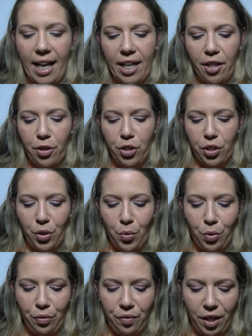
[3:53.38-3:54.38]
another just
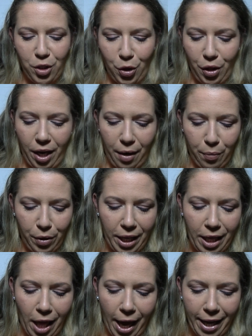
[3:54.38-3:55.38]
cool feature that I really
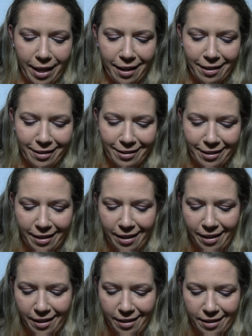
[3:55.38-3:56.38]
like.
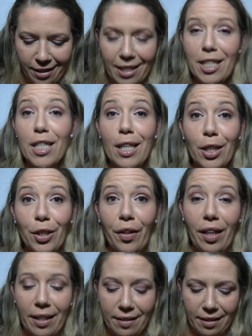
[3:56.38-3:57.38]
It's the little
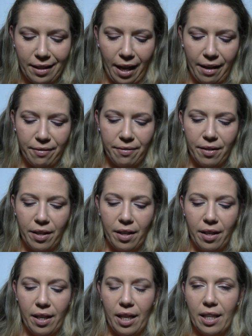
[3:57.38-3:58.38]
things in life.
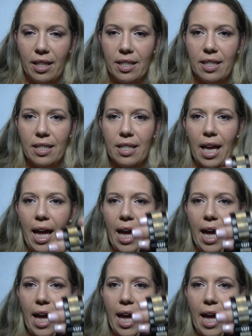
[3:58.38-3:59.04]
This is